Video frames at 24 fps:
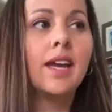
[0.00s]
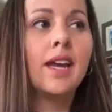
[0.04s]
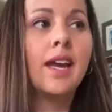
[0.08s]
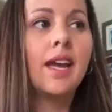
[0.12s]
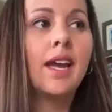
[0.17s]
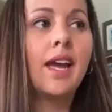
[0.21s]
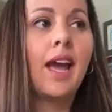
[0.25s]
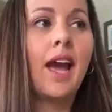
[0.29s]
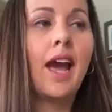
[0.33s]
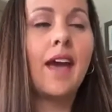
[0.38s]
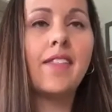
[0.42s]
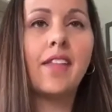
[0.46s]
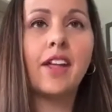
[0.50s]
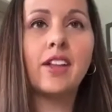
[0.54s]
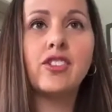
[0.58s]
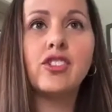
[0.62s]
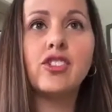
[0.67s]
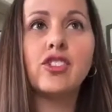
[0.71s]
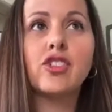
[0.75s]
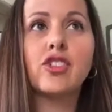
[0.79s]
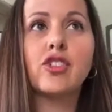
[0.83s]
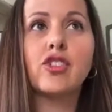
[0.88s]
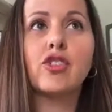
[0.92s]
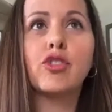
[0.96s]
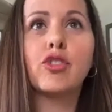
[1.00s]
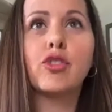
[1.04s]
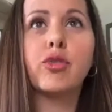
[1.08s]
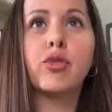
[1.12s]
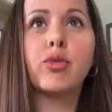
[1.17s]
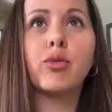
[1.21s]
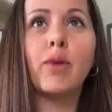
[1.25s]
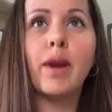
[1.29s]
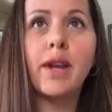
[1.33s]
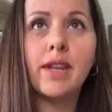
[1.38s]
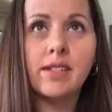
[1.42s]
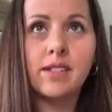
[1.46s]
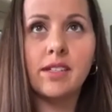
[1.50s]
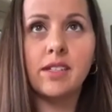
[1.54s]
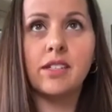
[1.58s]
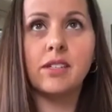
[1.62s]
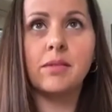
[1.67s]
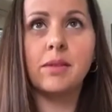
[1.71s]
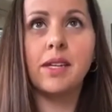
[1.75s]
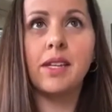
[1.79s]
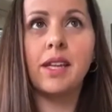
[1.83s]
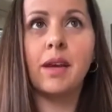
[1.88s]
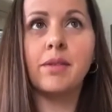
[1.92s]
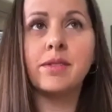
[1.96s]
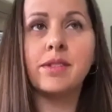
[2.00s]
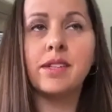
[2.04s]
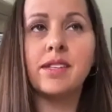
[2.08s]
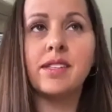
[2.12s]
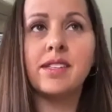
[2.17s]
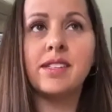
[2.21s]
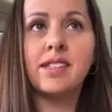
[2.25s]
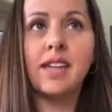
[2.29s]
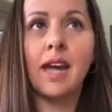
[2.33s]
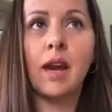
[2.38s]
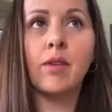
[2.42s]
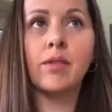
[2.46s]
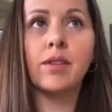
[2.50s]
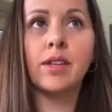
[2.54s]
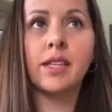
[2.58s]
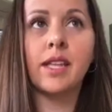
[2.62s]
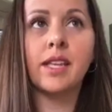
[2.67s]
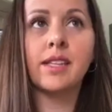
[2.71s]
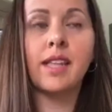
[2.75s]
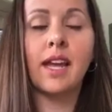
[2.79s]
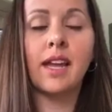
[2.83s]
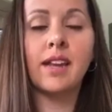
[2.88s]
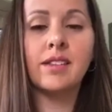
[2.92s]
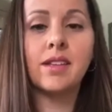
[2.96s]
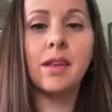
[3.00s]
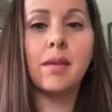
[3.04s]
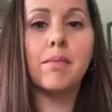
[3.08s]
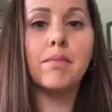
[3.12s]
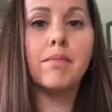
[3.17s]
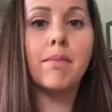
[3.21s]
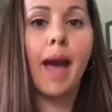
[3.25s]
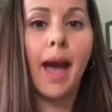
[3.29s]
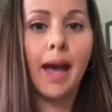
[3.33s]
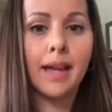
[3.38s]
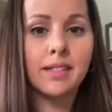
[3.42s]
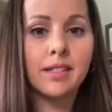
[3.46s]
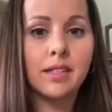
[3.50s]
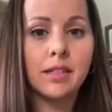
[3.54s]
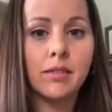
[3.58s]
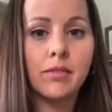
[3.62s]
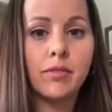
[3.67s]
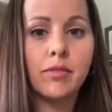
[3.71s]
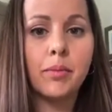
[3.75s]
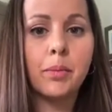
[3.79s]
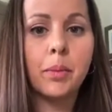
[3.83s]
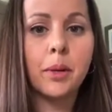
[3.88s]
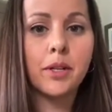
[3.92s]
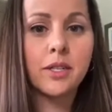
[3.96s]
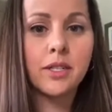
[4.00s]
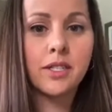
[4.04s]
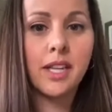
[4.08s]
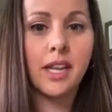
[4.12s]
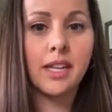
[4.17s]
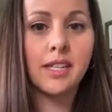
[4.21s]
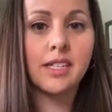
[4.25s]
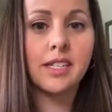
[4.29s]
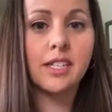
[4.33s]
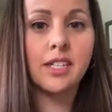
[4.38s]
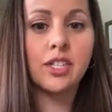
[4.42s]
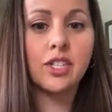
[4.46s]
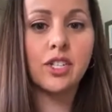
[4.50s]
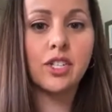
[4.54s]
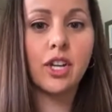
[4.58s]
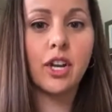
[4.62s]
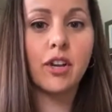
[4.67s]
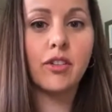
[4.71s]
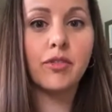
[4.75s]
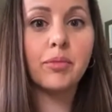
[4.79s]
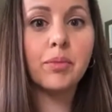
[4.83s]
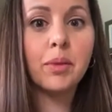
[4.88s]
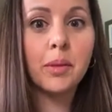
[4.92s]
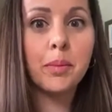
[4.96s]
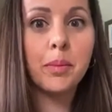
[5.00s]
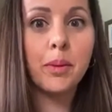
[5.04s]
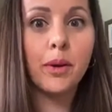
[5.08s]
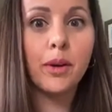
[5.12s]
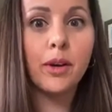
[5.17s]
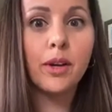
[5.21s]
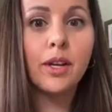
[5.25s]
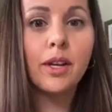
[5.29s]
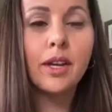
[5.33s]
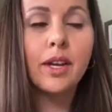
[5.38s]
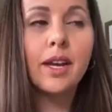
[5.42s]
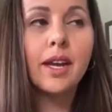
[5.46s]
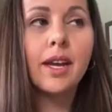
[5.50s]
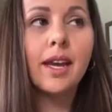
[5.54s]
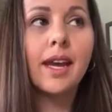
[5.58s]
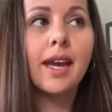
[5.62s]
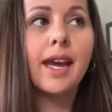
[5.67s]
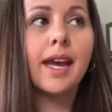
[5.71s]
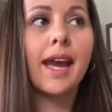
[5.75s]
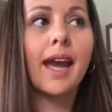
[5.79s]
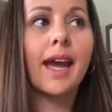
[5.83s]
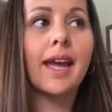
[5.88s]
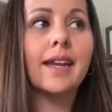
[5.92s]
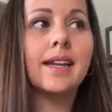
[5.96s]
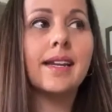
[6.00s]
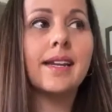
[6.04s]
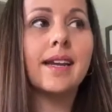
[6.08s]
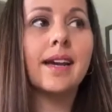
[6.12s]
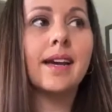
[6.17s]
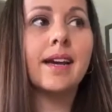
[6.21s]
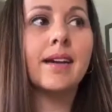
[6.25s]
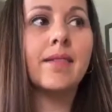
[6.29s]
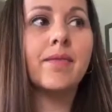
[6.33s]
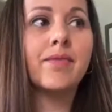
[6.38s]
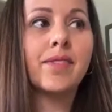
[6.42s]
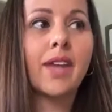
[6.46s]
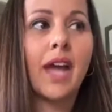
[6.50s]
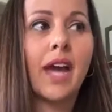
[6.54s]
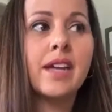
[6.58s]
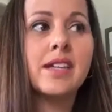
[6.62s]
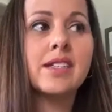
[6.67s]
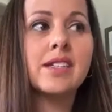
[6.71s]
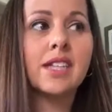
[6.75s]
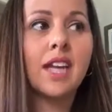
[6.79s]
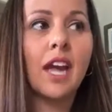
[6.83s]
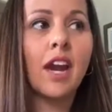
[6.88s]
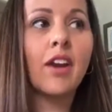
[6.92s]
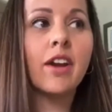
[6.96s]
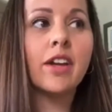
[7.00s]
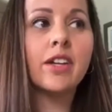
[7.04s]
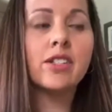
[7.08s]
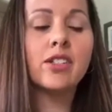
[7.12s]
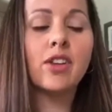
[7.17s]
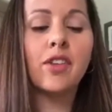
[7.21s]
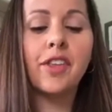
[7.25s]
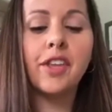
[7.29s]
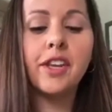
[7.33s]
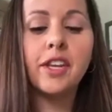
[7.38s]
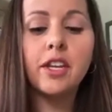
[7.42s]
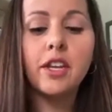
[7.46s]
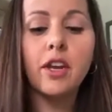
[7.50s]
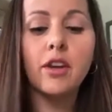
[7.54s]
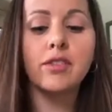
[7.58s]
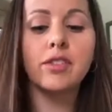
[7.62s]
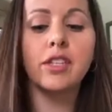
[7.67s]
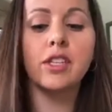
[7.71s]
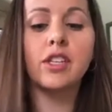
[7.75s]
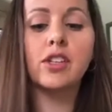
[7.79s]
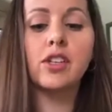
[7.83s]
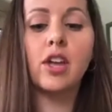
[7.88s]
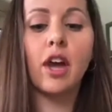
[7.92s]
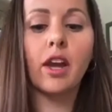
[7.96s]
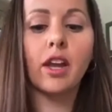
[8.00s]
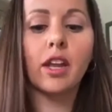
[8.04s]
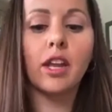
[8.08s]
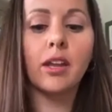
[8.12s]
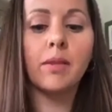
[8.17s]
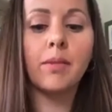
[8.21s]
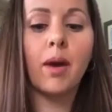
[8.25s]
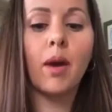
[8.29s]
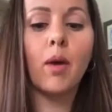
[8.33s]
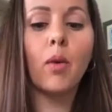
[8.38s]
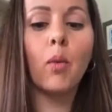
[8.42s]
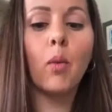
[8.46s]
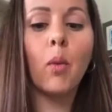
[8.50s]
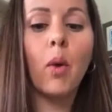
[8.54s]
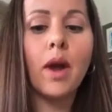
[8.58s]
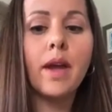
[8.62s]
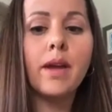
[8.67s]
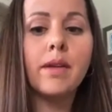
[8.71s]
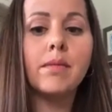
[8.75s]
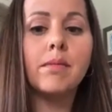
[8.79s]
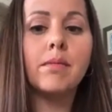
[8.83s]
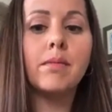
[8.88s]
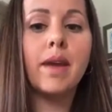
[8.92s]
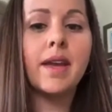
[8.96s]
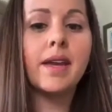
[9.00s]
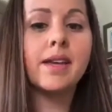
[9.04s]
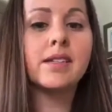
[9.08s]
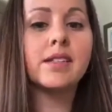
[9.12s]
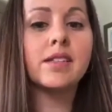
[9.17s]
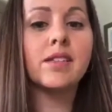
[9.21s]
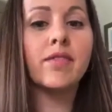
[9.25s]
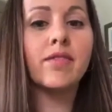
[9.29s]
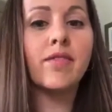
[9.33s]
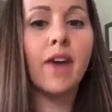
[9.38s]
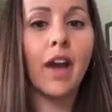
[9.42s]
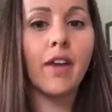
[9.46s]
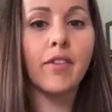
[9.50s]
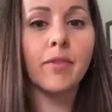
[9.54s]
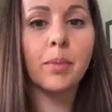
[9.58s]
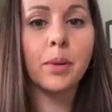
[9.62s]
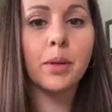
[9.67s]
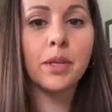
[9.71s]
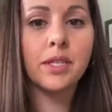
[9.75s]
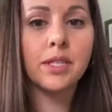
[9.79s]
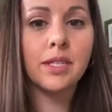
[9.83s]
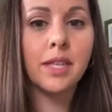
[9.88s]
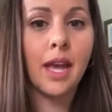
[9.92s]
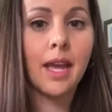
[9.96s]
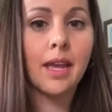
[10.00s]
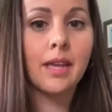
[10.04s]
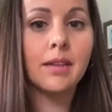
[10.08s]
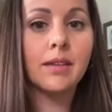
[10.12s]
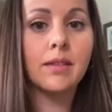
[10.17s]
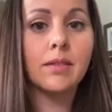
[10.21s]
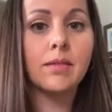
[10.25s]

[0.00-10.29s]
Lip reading: And that's just crazy to me. That was astounding. Like, that is a massive percentage of people, and kind of scary. So then he goes into talking about what makes the 5%.